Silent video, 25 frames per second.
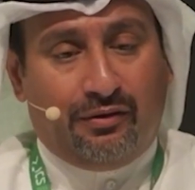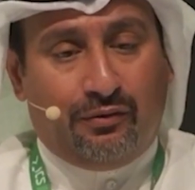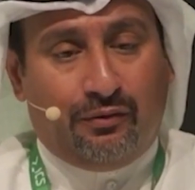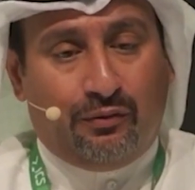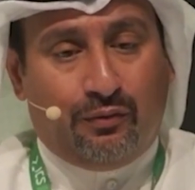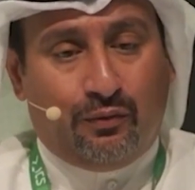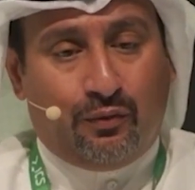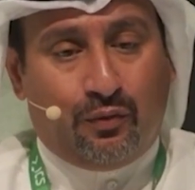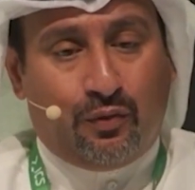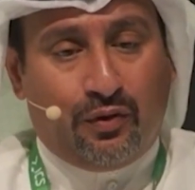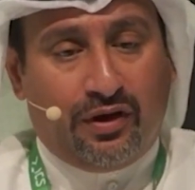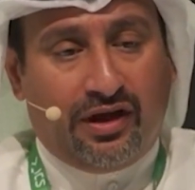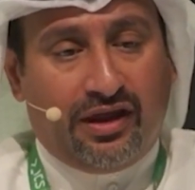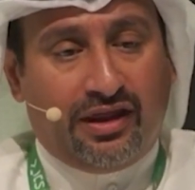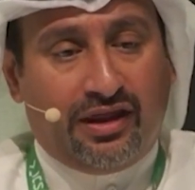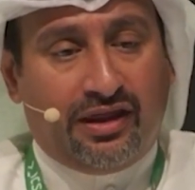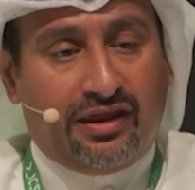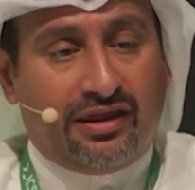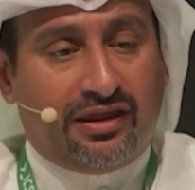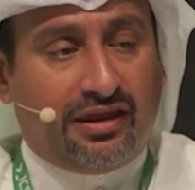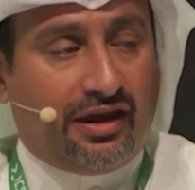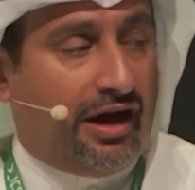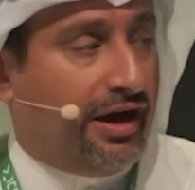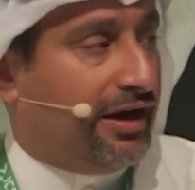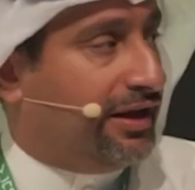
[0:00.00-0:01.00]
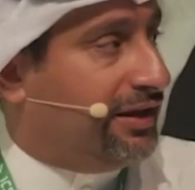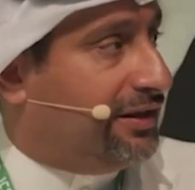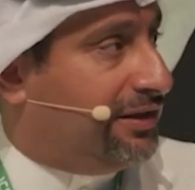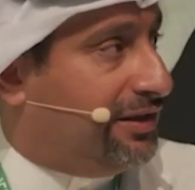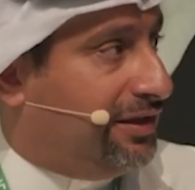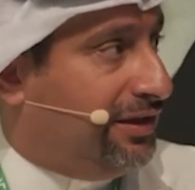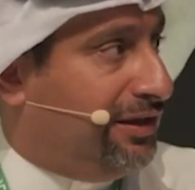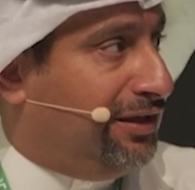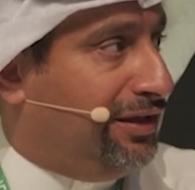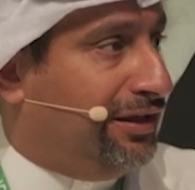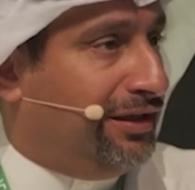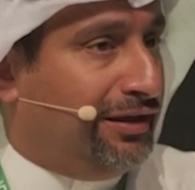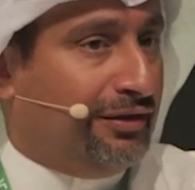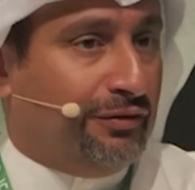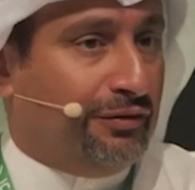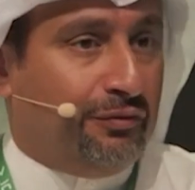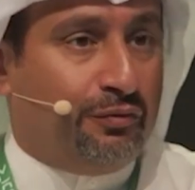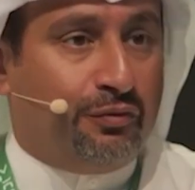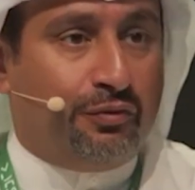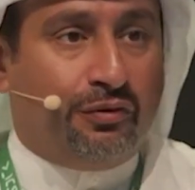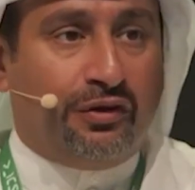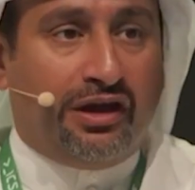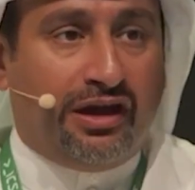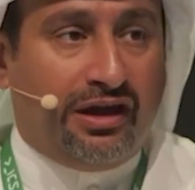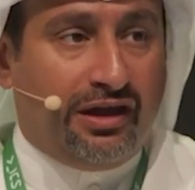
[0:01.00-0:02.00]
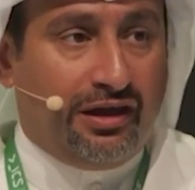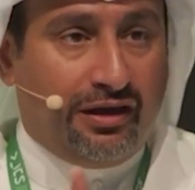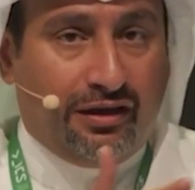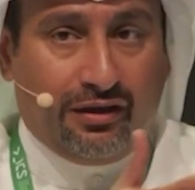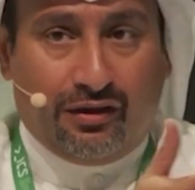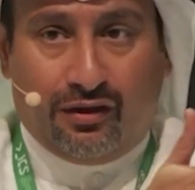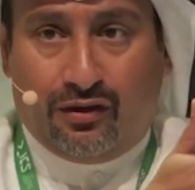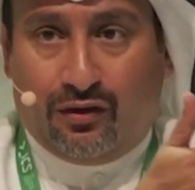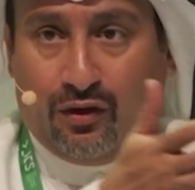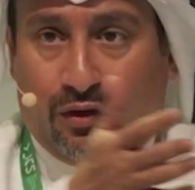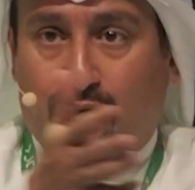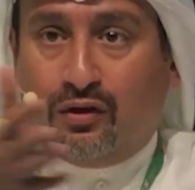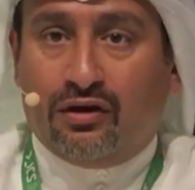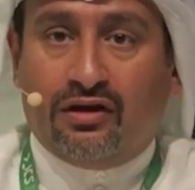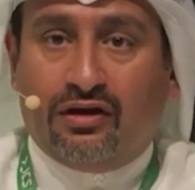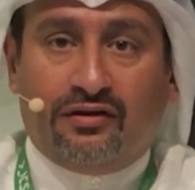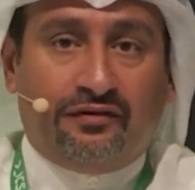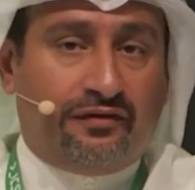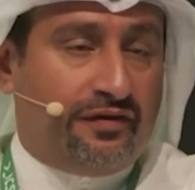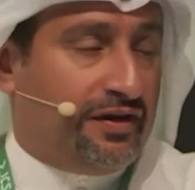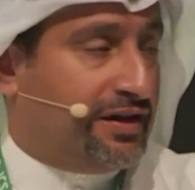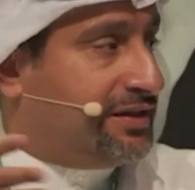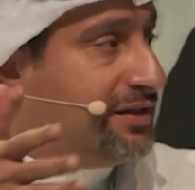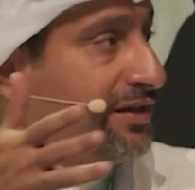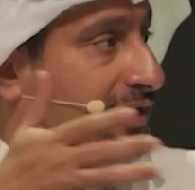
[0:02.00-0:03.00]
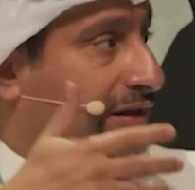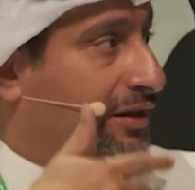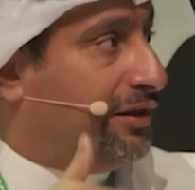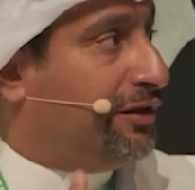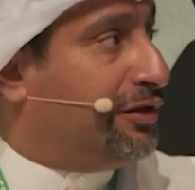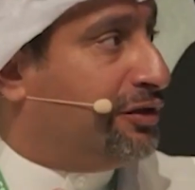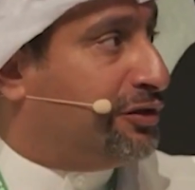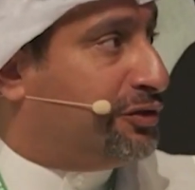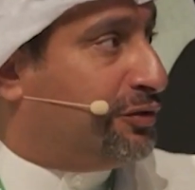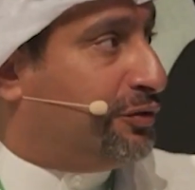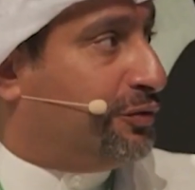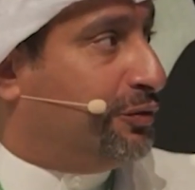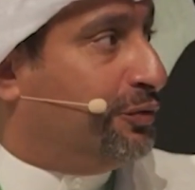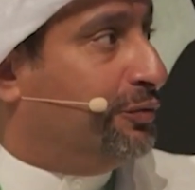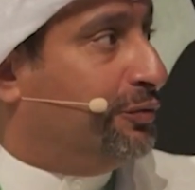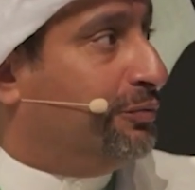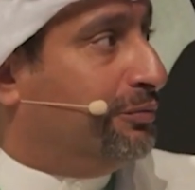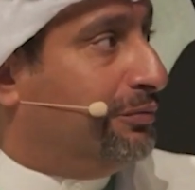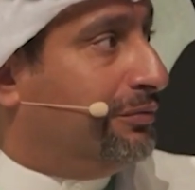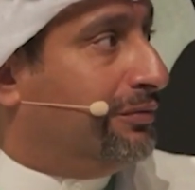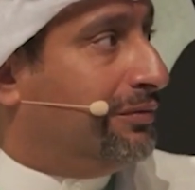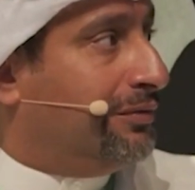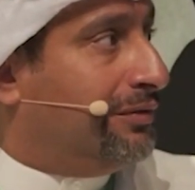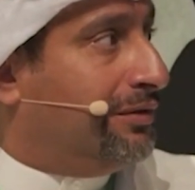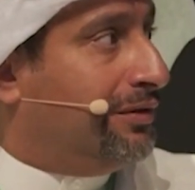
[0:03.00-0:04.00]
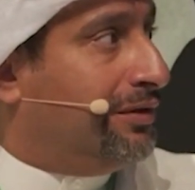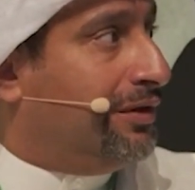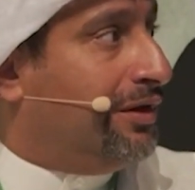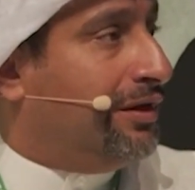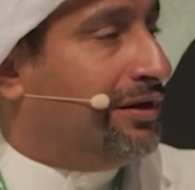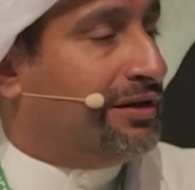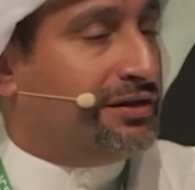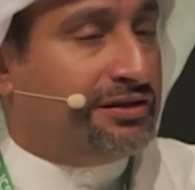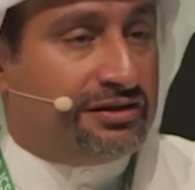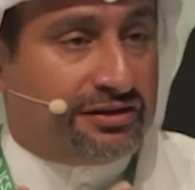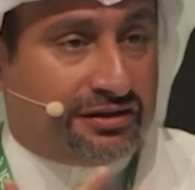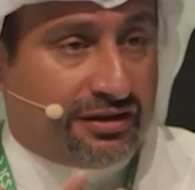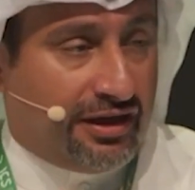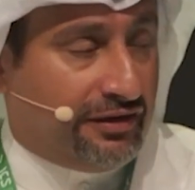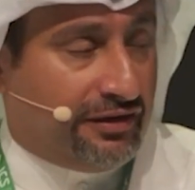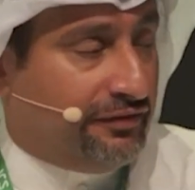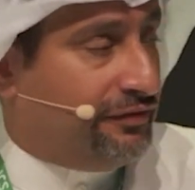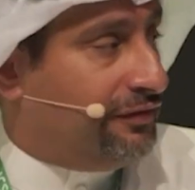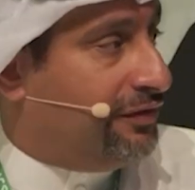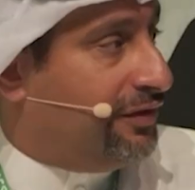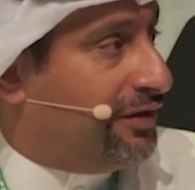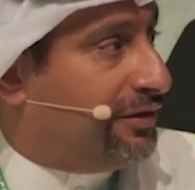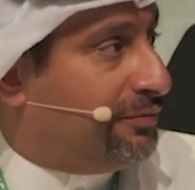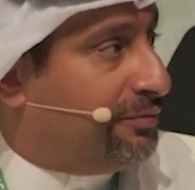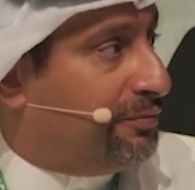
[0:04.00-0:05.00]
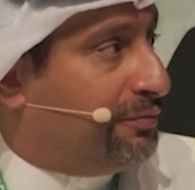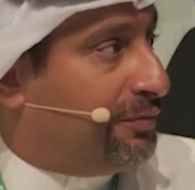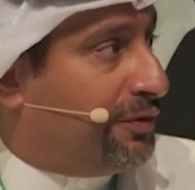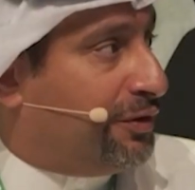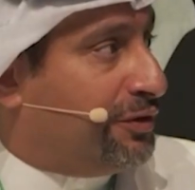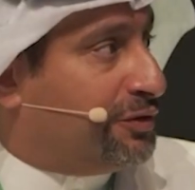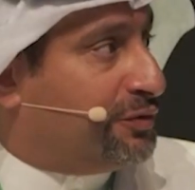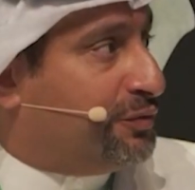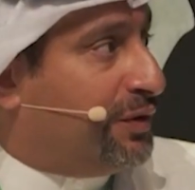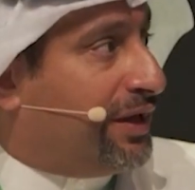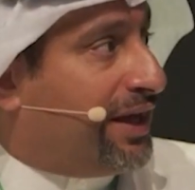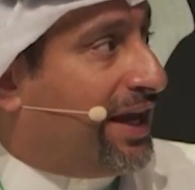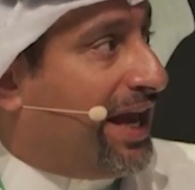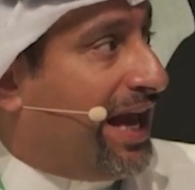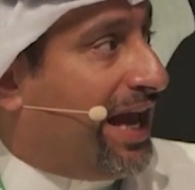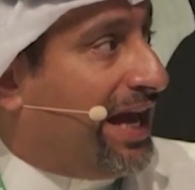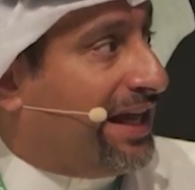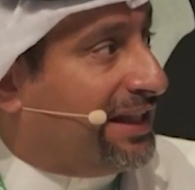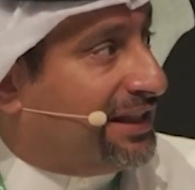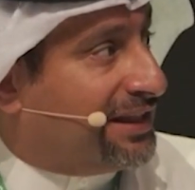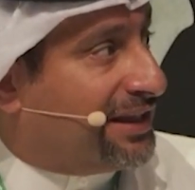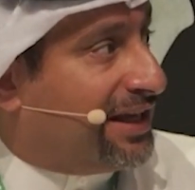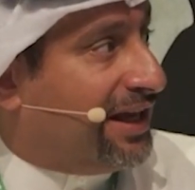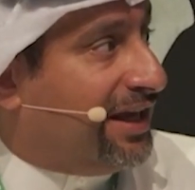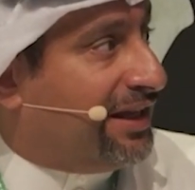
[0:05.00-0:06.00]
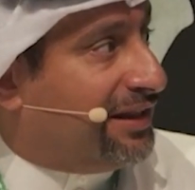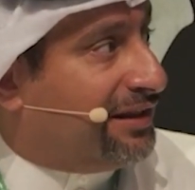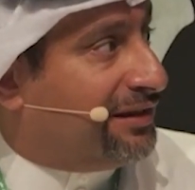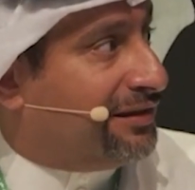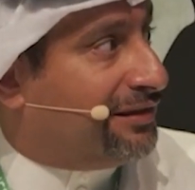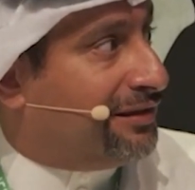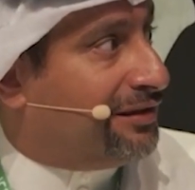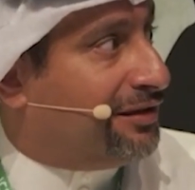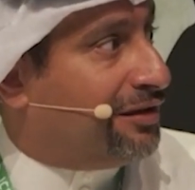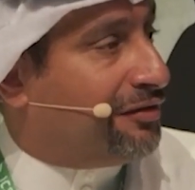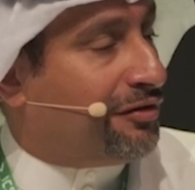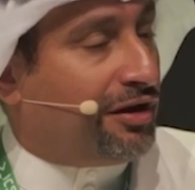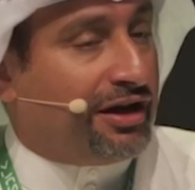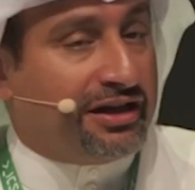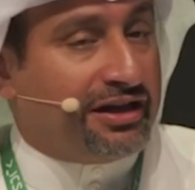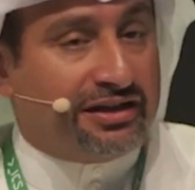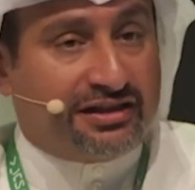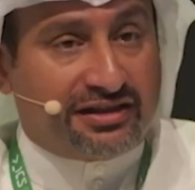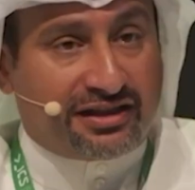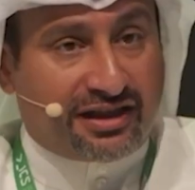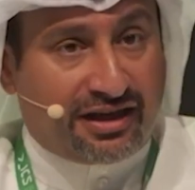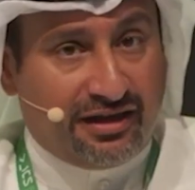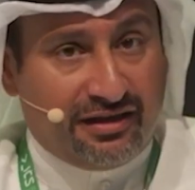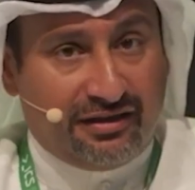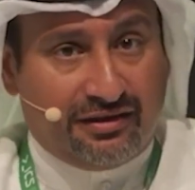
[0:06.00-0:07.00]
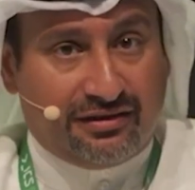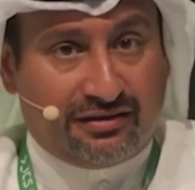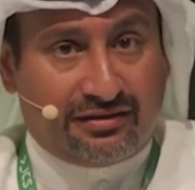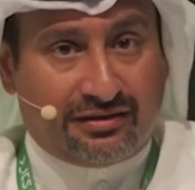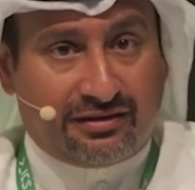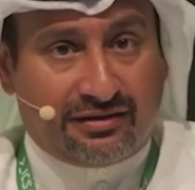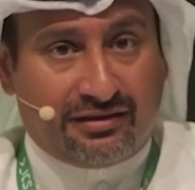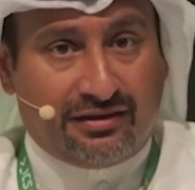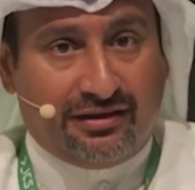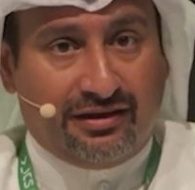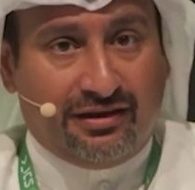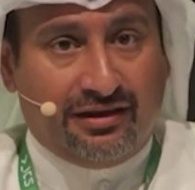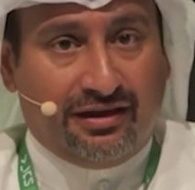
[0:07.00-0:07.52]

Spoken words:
with IT, all of us in this room suffer because we can't get the right skills.